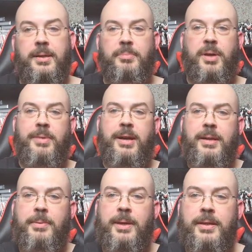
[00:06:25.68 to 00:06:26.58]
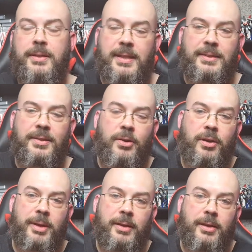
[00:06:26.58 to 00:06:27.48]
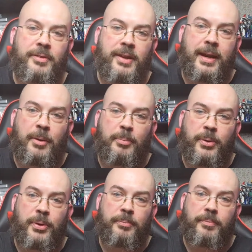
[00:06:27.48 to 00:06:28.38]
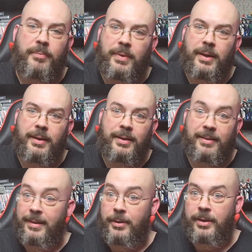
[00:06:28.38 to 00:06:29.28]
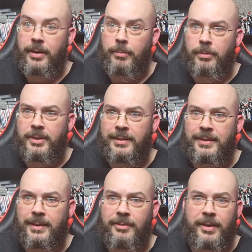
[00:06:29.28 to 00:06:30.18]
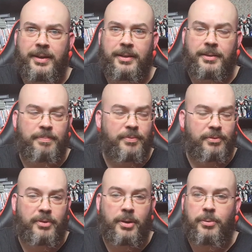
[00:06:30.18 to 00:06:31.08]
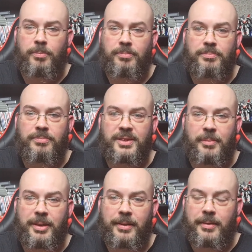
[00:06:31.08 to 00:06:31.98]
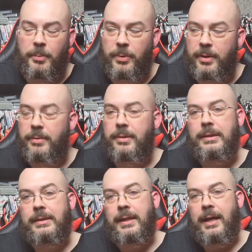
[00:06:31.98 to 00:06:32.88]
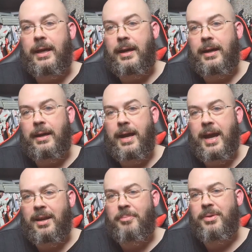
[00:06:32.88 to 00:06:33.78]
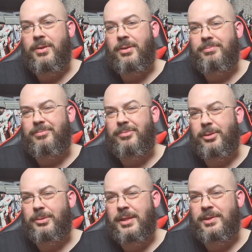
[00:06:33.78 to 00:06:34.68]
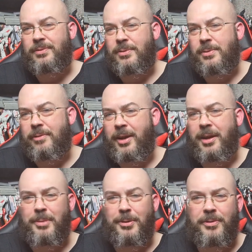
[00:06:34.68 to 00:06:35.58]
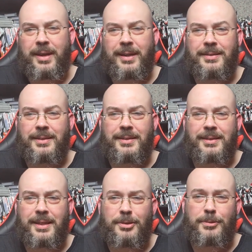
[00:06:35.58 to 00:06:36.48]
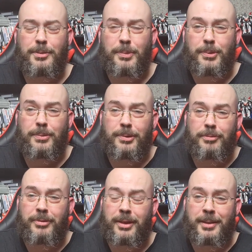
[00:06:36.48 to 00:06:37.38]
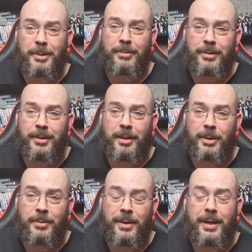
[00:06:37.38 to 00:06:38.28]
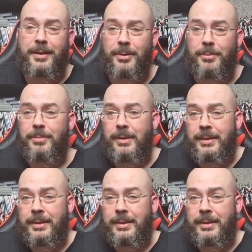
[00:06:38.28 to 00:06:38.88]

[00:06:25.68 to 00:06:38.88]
primarily because there's not going to be a lot of heat output. In theory, I will test it. If I need to throw some in there, I will. And I'm not real trustful of 80mm fans because they're too small to really be reliably quiet. I know,